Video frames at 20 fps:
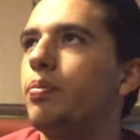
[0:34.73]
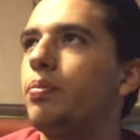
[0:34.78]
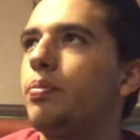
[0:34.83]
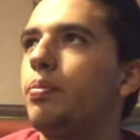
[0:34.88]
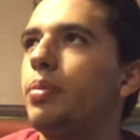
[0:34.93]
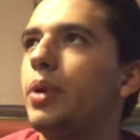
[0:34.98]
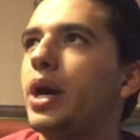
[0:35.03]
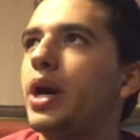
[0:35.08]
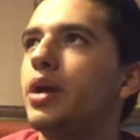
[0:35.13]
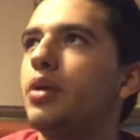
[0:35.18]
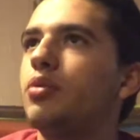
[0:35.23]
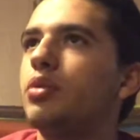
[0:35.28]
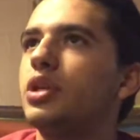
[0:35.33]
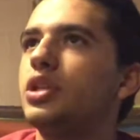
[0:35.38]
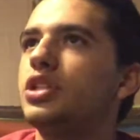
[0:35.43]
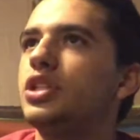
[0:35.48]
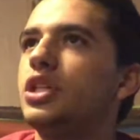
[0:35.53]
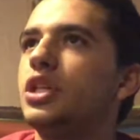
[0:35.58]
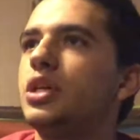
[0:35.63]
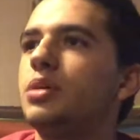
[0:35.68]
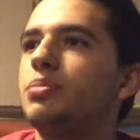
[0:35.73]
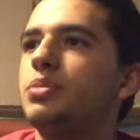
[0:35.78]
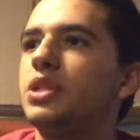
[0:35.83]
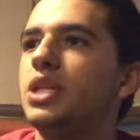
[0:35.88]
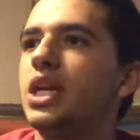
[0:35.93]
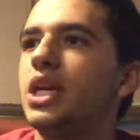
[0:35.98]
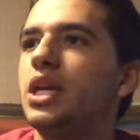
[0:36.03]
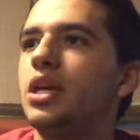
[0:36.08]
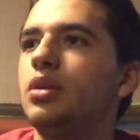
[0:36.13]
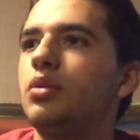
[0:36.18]
by which he
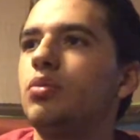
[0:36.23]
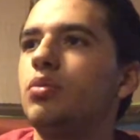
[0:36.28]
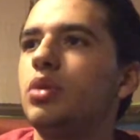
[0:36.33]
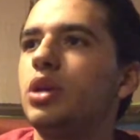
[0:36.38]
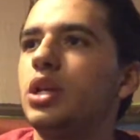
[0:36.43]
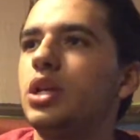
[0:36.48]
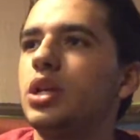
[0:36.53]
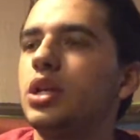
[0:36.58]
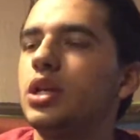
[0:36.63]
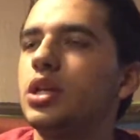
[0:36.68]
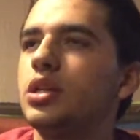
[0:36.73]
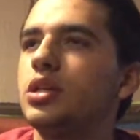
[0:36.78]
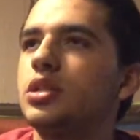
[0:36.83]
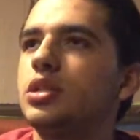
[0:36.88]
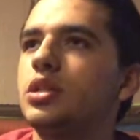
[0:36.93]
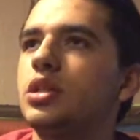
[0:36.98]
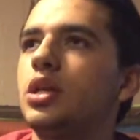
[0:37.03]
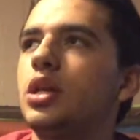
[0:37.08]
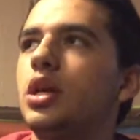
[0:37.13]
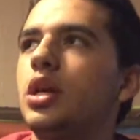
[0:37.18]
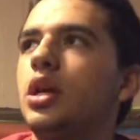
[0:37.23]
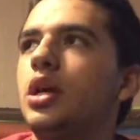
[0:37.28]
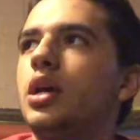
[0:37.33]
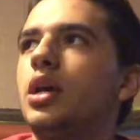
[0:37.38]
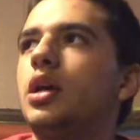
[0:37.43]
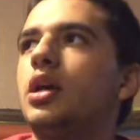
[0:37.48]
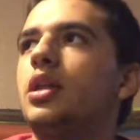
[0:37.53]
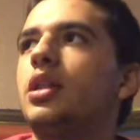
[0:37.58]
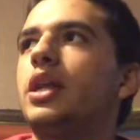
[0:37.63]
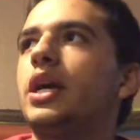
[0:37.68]
obtained witness
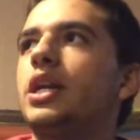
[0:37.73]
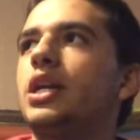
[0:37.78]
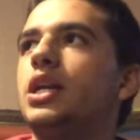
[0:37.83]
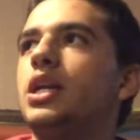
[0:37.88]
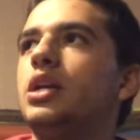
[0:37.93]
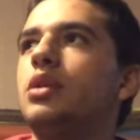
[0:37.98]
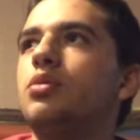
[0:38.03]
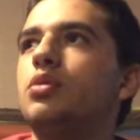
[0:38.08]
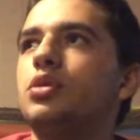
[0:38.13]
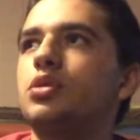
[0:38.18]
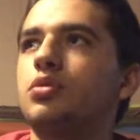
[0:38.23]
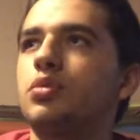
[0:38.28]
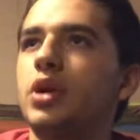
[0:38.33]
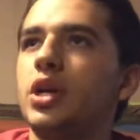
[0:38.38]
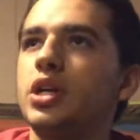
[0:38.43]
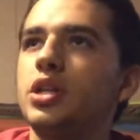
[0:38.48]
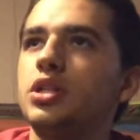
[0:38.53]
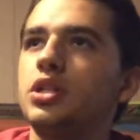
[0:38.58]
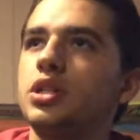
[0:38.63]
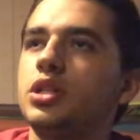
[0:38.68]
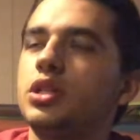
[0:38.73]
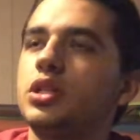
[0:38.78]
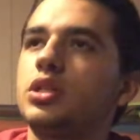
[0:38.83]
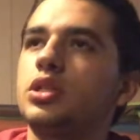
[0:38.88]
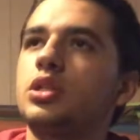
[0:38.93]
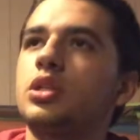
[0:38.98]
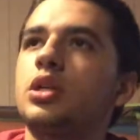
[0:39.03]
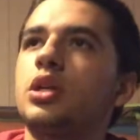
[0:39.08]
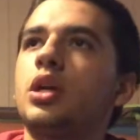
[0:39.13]
that he was righteous,